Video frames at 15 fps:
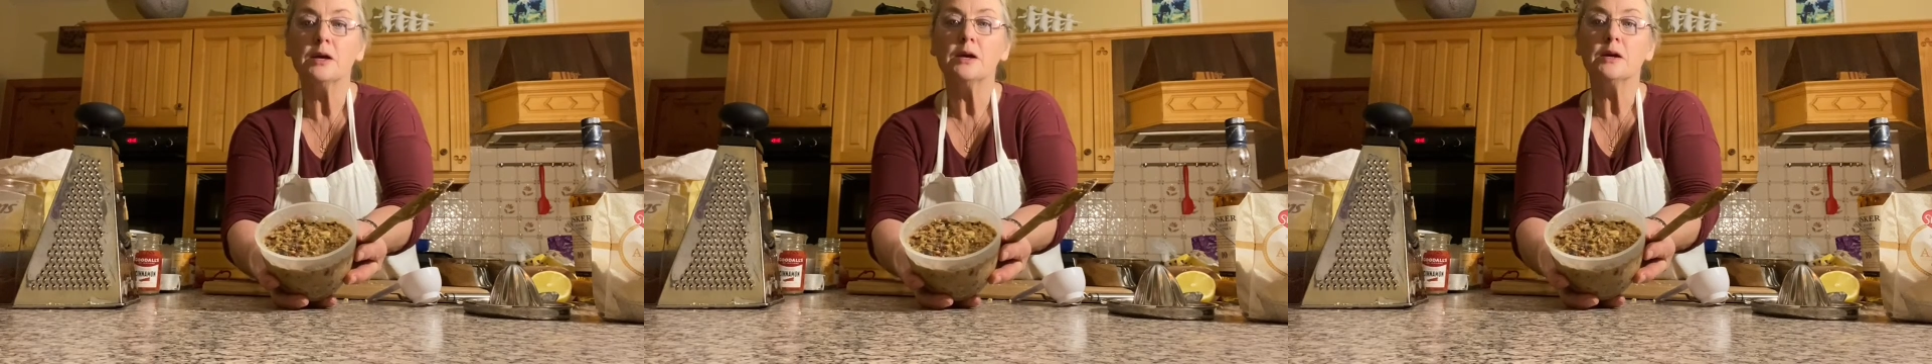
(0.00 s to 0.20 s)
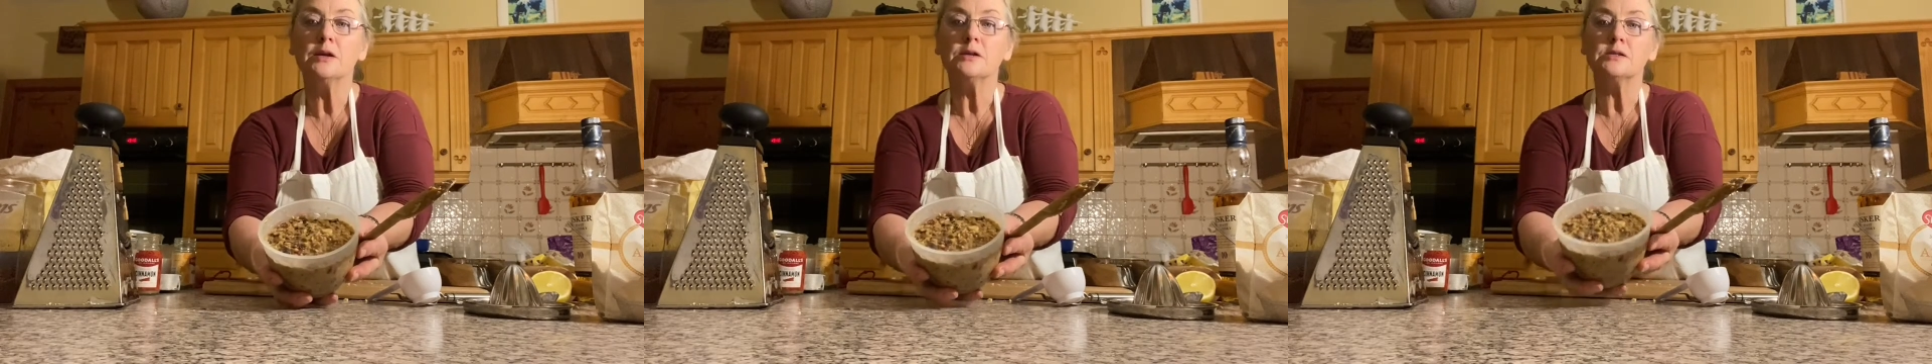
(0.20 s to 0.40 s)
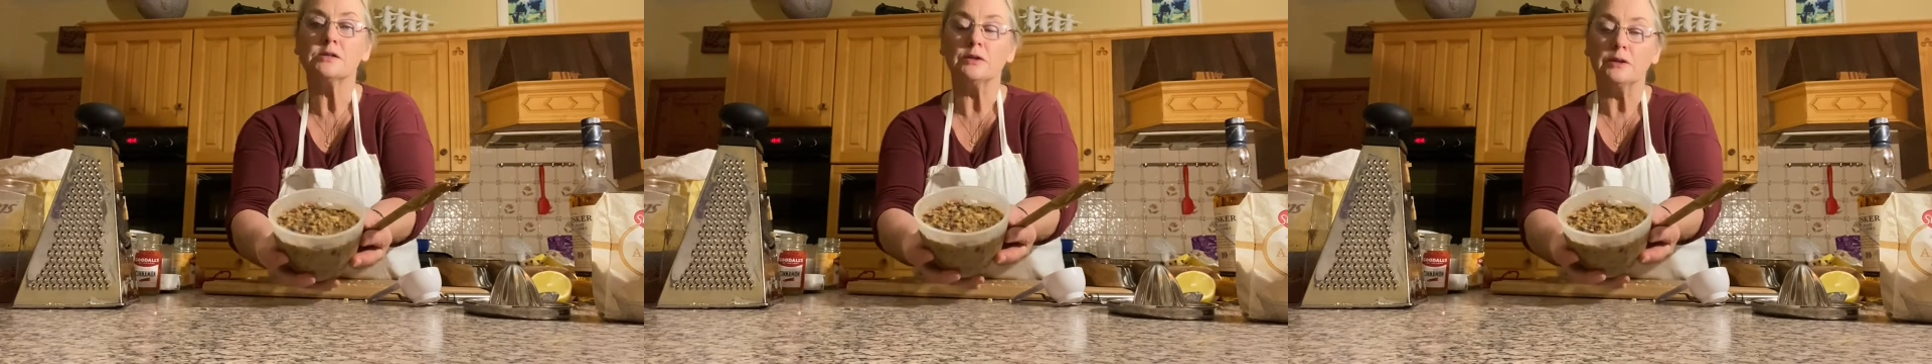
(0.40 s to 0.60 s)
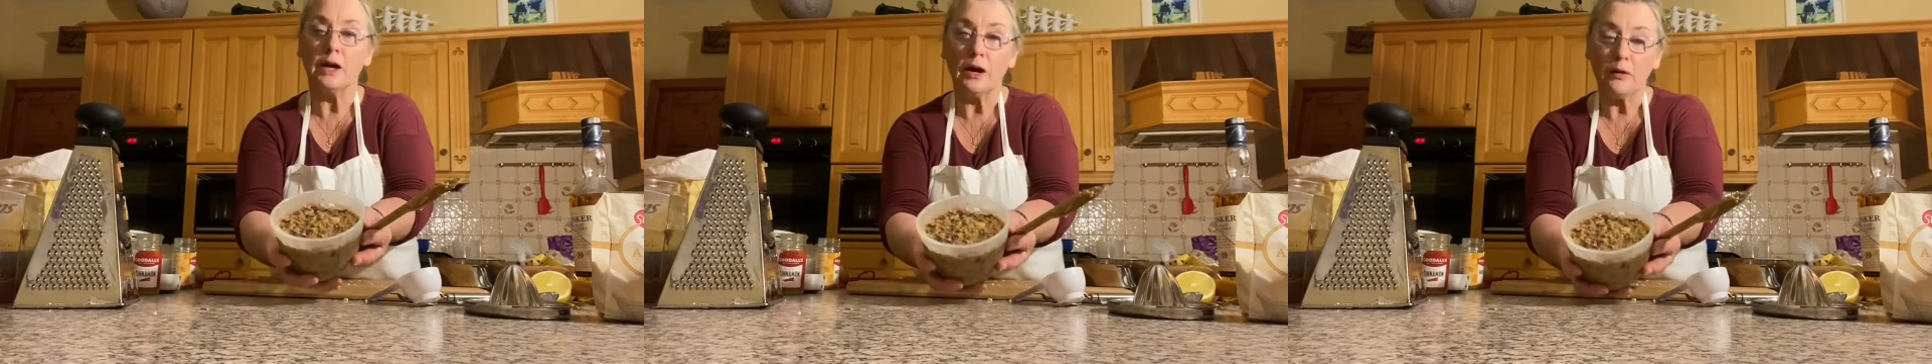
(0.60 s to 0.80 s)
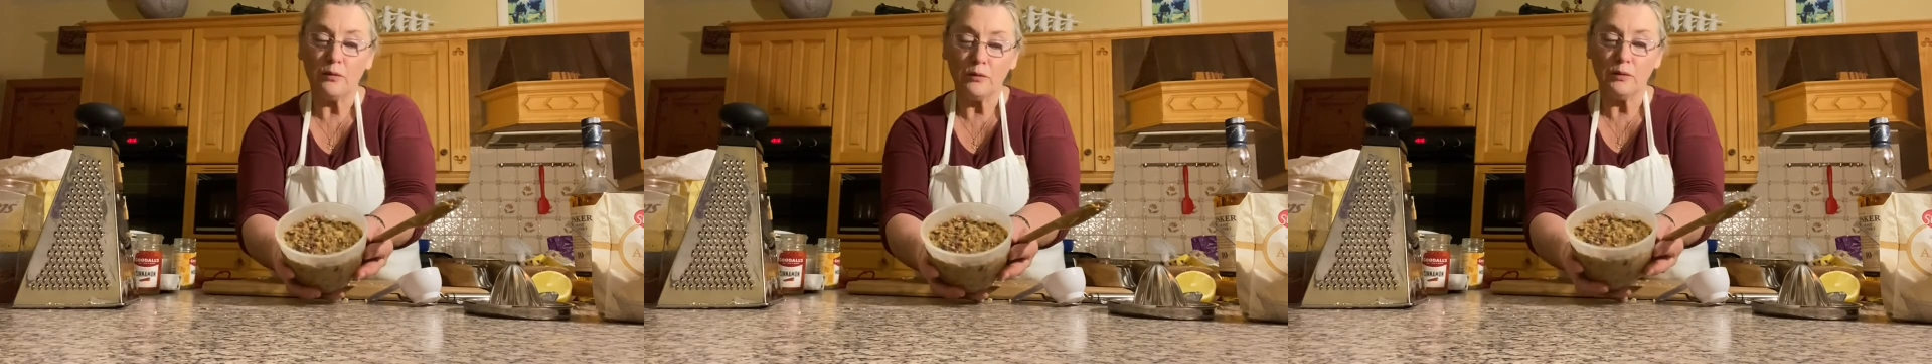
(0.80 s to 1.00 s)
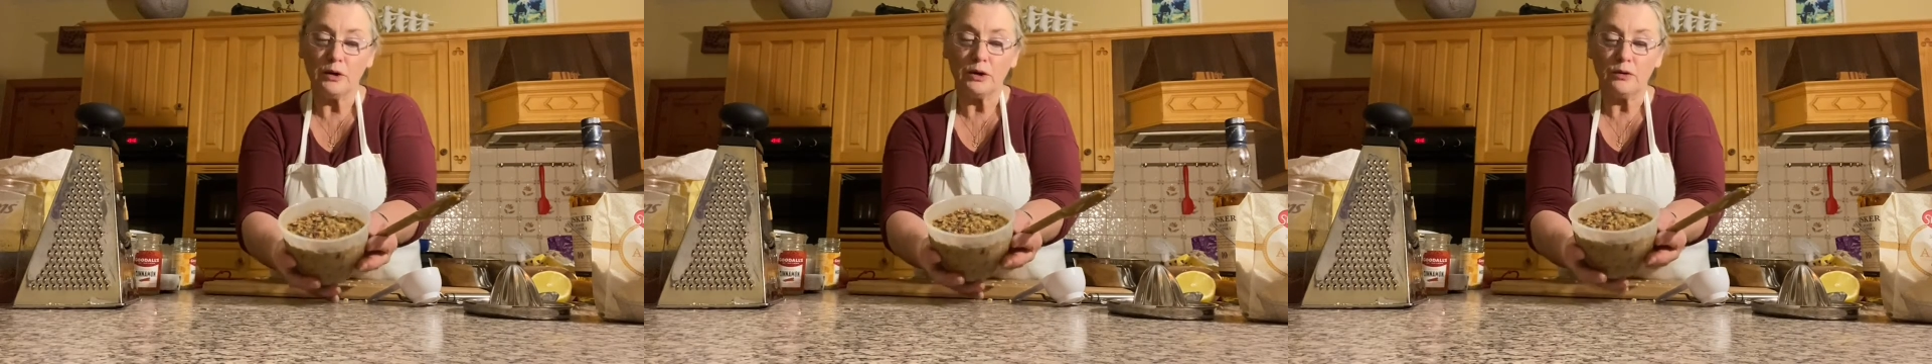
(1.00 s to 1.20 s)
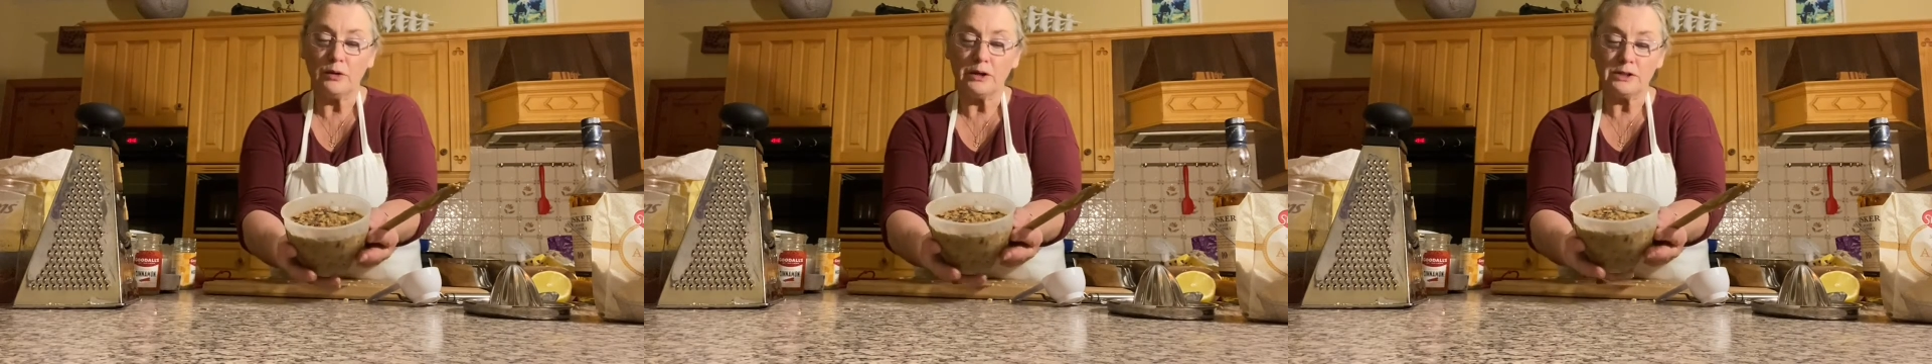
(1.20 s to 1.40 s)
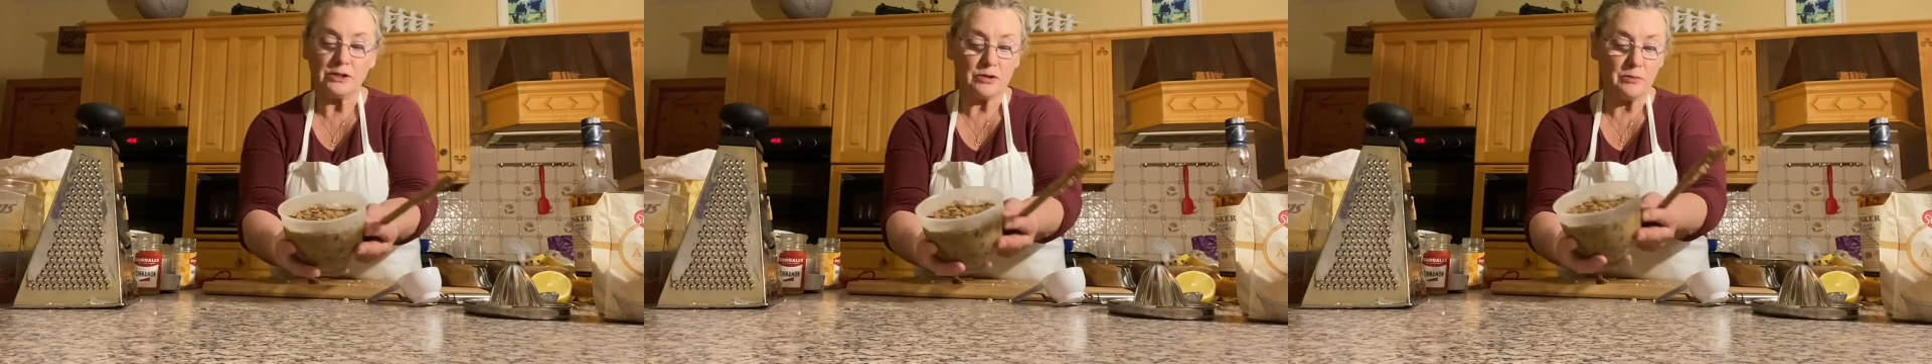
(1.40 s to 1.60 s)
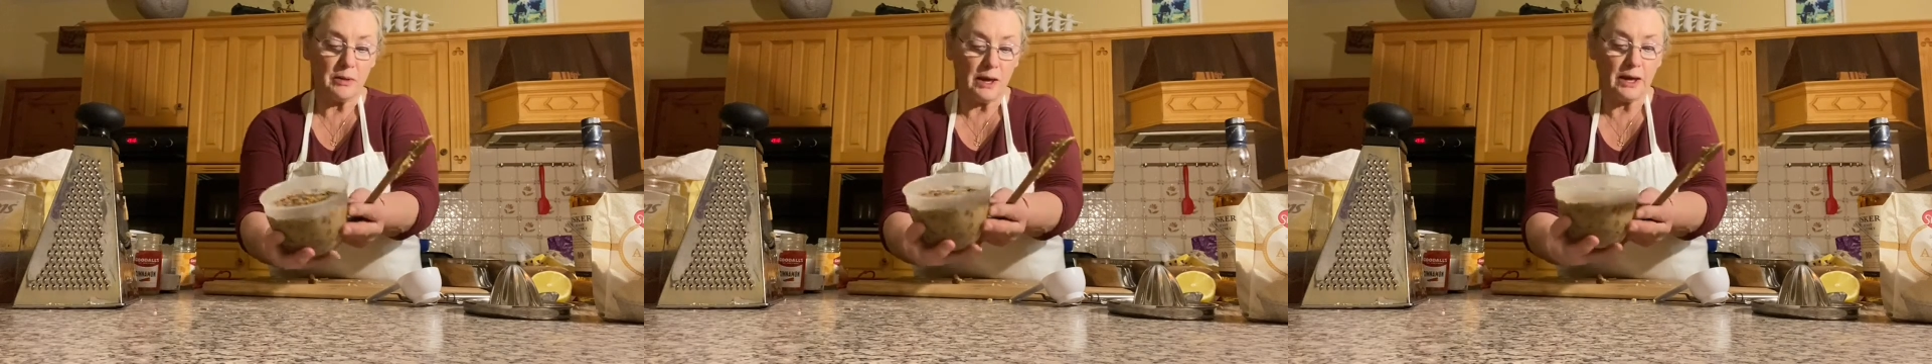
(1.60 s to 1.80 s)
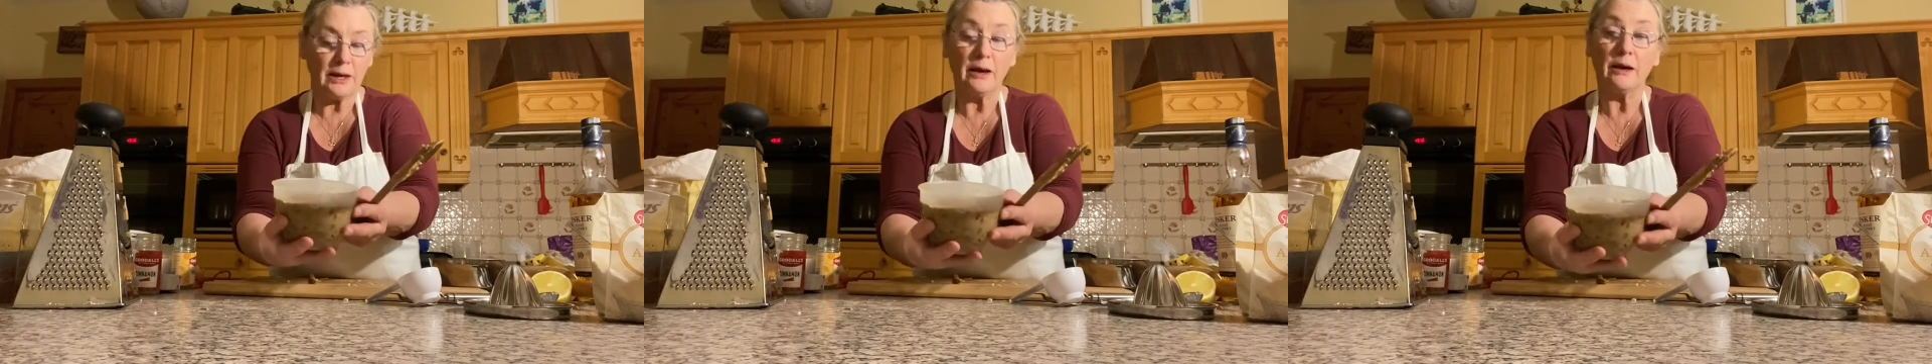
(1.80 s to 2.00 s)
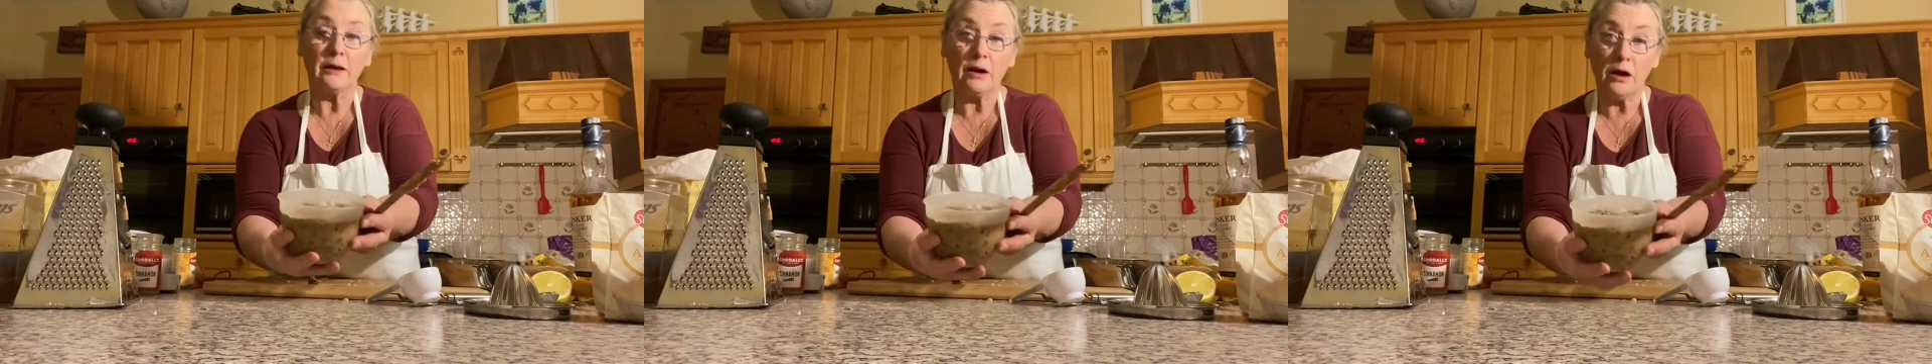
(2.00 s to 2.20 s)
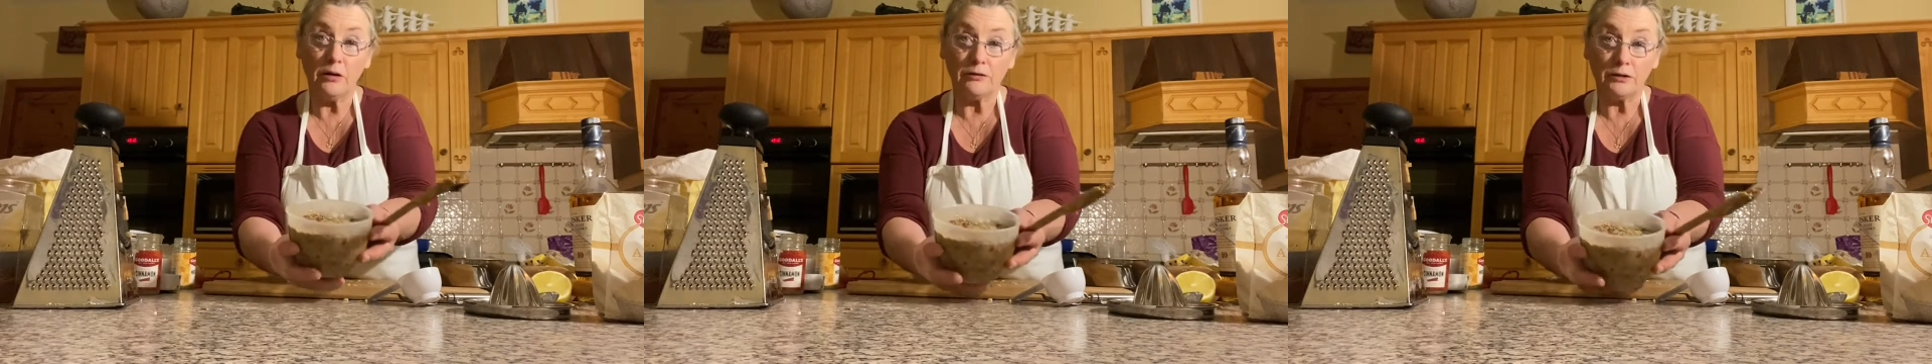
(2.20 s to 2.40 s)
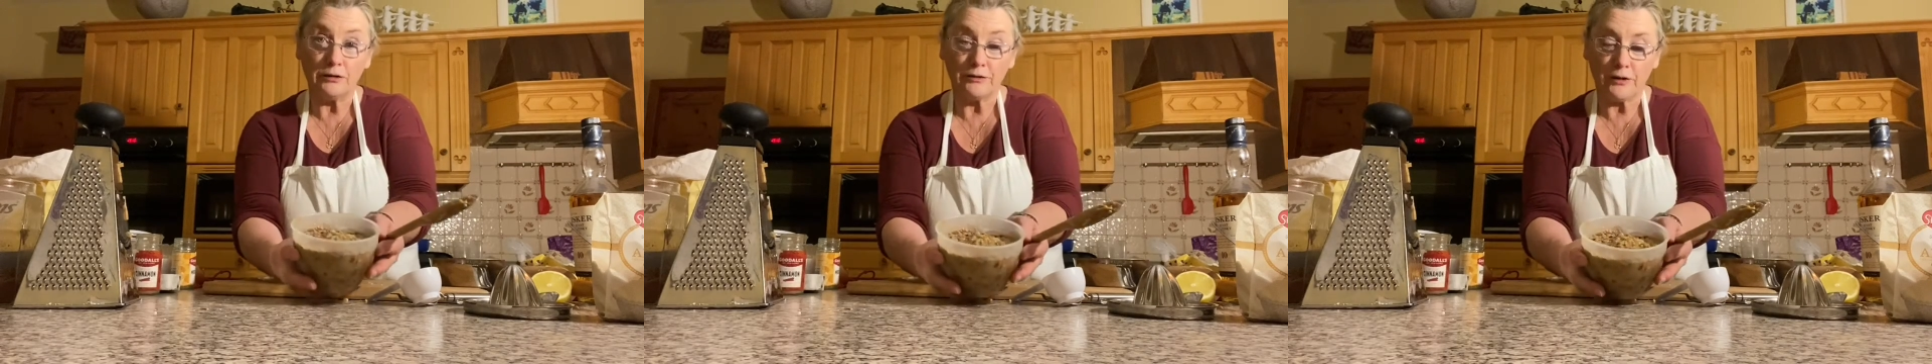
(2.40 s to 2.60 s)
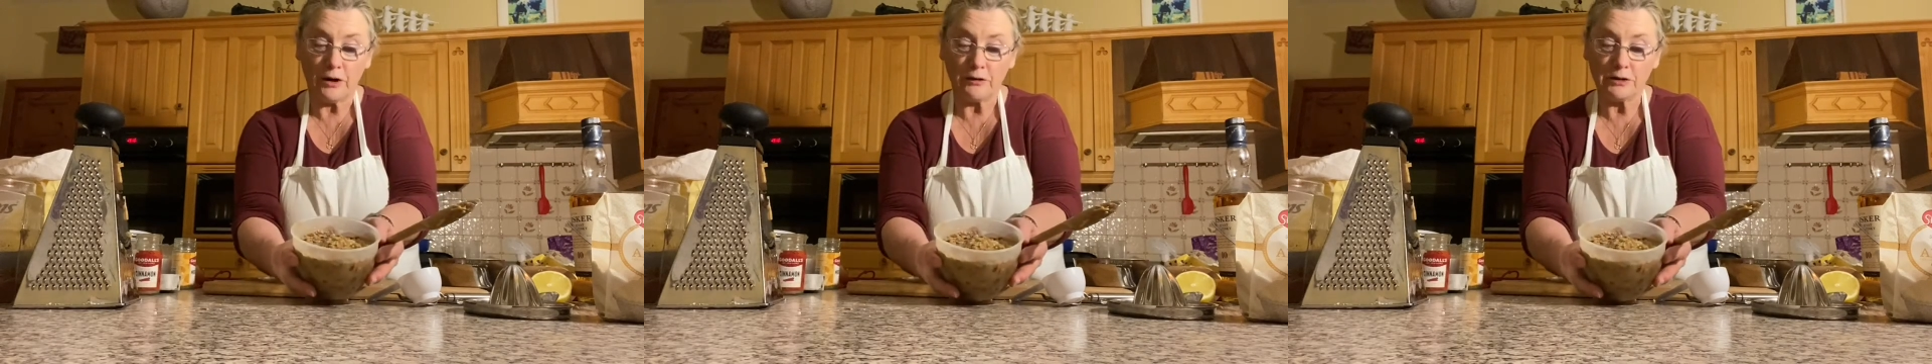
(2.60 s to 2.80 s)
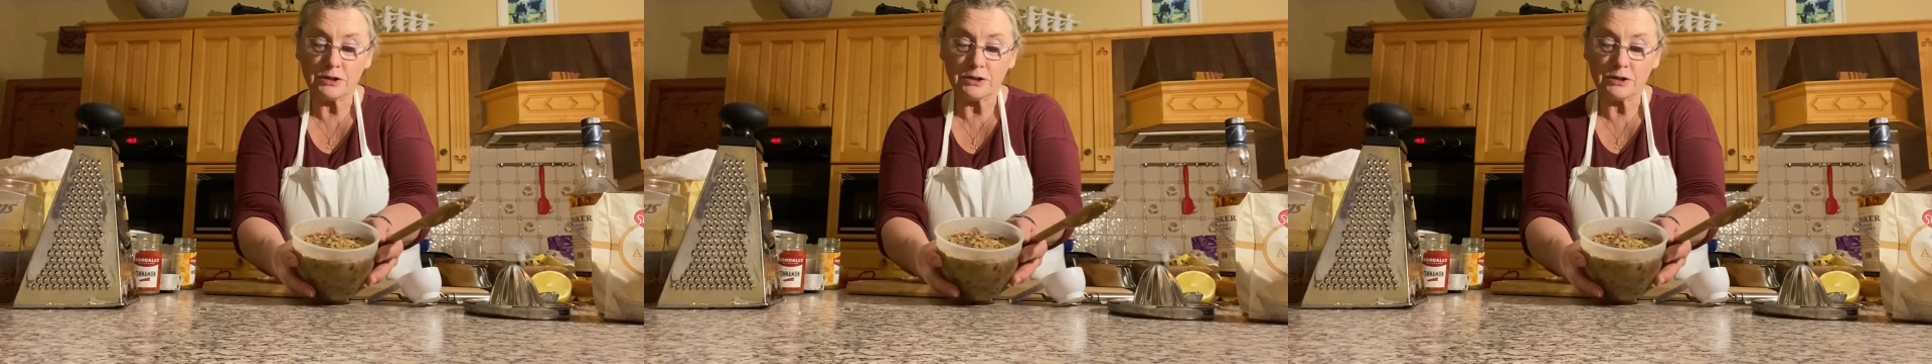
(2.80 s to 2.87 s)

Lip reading: So now we're going to make a cover for it.